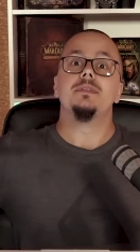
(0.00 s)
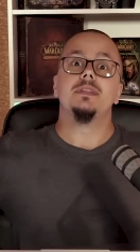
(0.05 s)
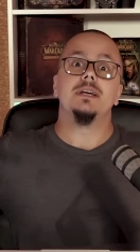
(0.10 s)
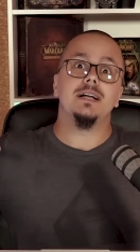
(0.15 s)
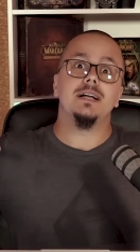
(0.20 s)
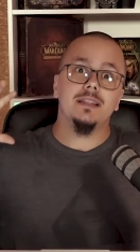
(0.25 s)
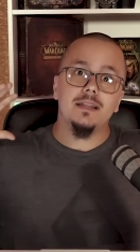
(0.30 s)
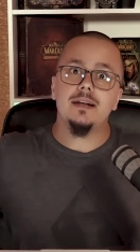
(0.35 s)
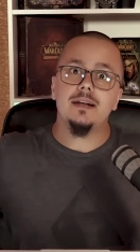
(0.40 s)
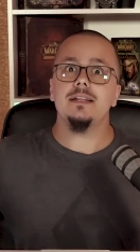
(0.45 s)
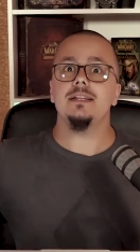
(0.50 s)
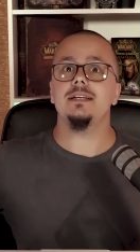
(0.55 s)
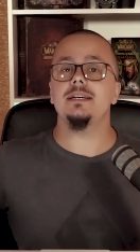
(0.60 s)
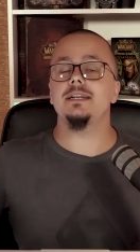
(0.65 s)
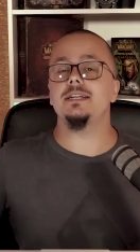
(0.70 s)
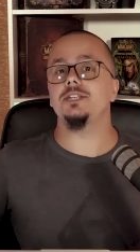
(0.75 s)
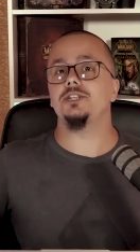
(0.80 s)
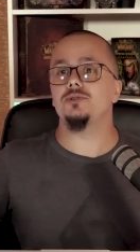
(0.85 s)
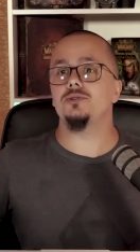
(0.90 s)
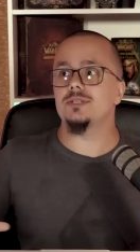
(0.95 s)
A lot of the
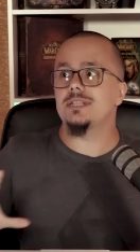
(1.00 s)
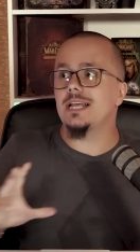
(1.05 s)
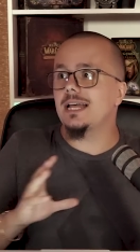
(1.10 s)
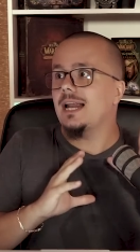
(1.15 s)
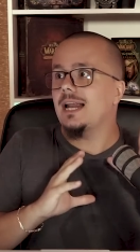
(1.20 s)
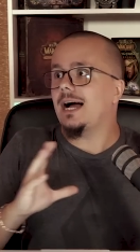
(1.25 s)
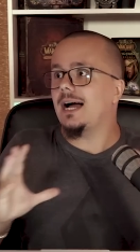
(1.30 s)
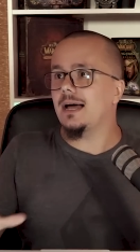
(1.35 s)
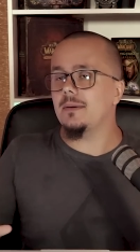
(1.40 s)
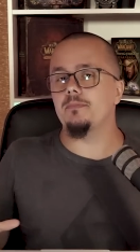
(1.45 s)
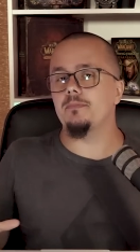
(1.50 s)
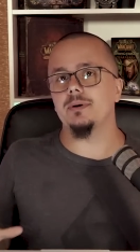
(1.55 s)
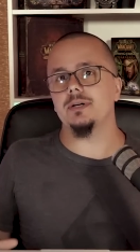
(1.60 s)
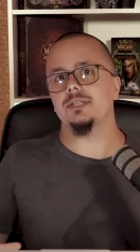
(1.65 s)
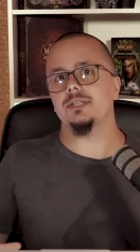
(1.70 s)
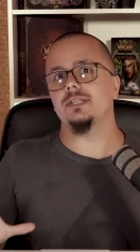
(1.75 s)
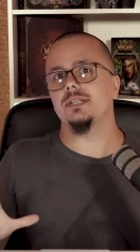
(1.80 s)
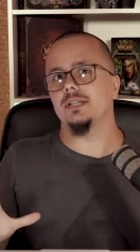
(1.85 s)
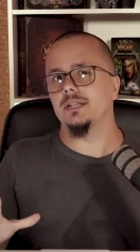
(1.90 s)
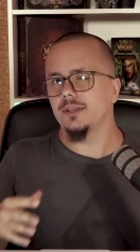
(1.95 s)
issues that I
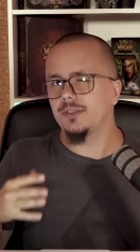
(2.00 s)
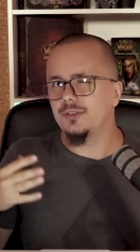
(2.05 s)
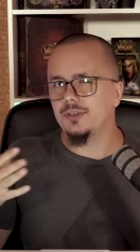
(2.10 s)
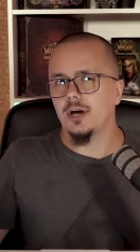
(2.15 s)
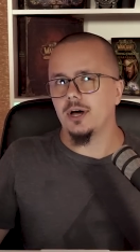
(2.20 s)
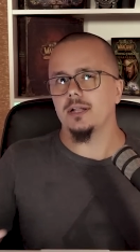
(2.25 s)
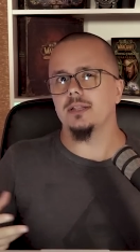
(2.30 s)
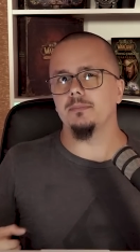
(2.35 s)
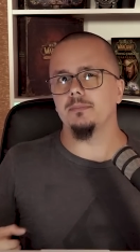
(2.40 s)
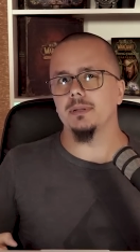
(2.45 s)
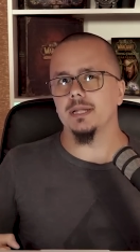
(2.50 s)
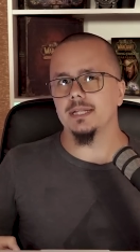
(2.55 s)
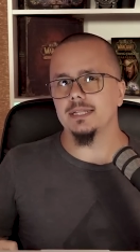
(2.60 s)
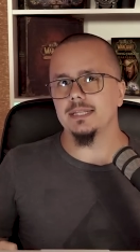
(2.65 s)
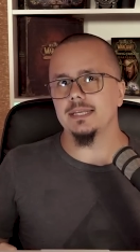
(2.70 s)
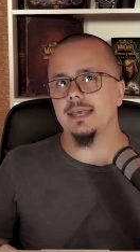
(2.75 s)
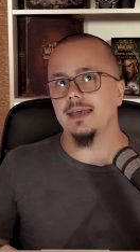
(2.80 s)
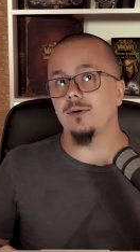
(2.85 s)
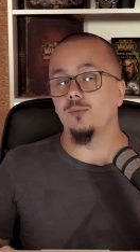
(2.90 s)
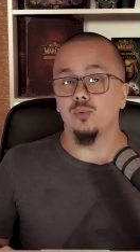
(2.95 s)
personally thought the Blood
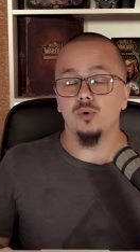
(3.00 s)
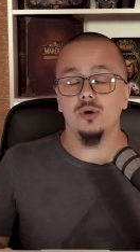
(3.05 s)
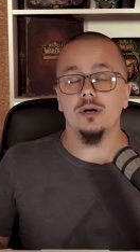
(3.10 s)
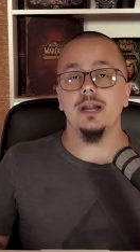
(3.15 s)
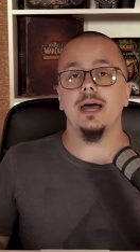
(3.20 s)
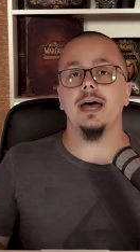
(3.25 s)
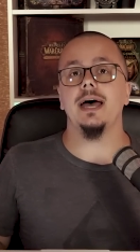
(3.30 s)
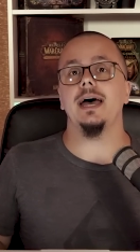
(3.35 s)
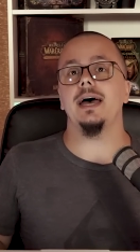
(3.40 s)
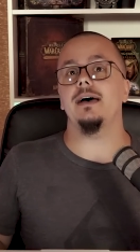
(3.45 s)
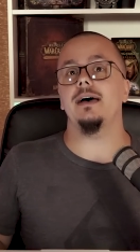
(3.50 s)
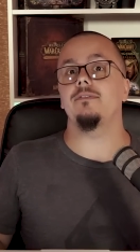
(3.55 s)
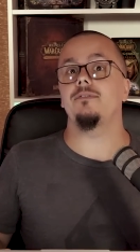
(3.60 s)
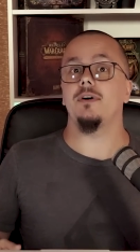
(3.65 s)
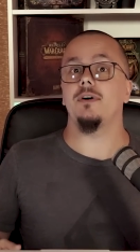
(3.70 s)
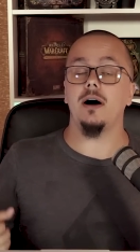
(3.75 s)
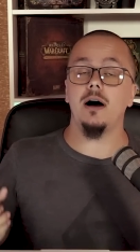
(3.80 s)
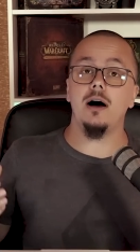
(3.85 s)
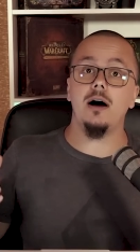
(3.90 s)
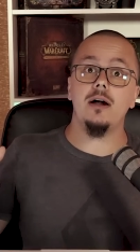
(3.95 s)
DK would have
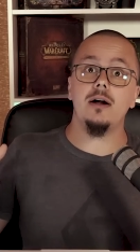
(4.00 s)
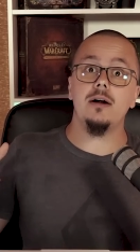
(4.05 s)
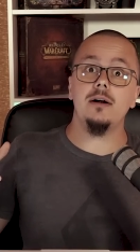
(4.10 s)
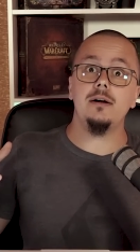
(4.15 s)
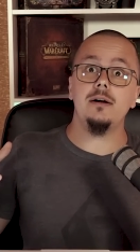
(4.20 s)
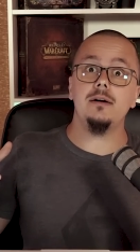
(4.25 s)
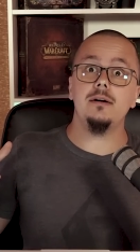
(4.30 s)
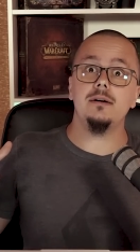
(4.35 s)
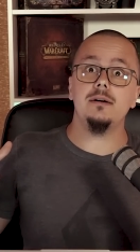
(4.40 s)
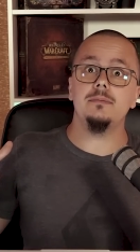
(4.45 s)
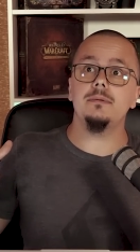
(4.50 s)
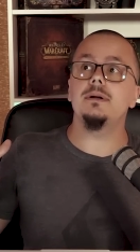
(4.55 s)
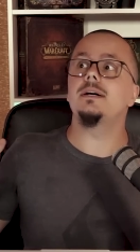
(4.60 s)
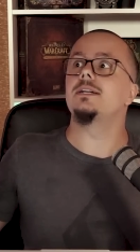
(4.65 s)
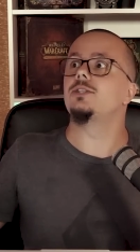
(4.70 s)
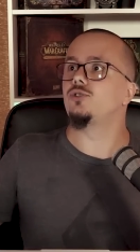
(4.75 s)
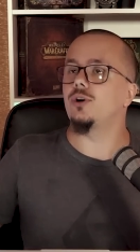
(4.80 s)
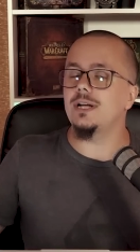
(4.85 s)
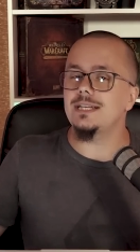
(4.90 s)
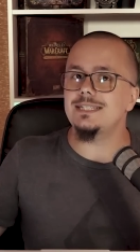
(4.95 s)
are
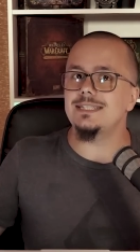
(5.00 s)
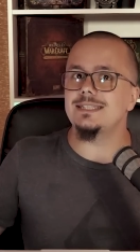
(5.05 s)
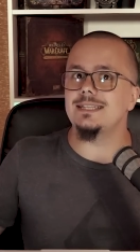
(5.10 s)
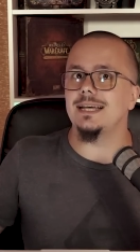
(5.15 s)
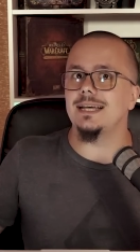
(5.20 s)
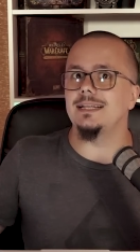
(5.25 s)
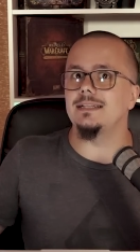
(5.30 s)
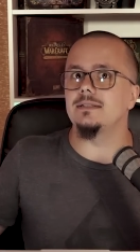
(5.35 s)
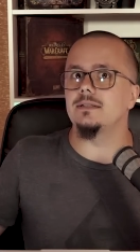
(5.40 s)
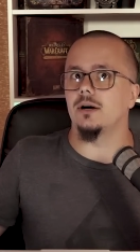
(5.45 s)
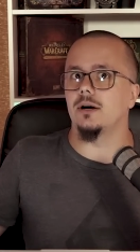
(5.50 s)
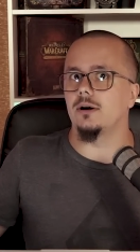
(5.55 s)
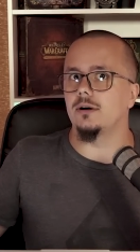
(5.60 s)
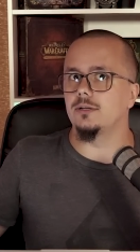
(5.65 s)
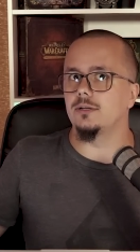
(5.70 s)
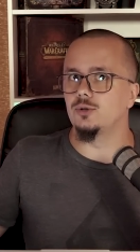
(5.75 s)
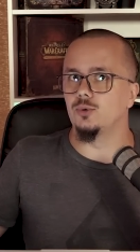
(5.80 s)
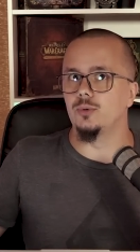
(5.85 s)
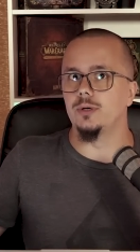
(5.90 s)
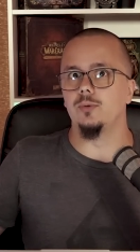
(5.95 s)
addressed and are
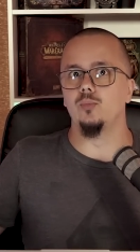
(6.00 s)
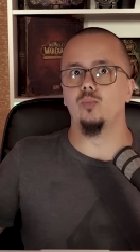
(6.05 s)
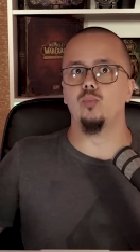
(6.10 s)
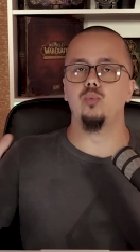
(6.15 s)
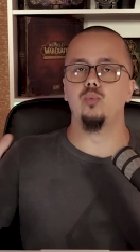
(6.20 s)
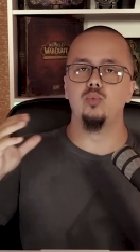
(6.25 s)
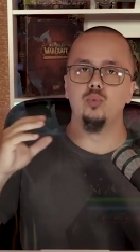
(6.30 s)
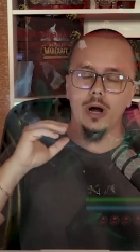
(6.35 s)
doing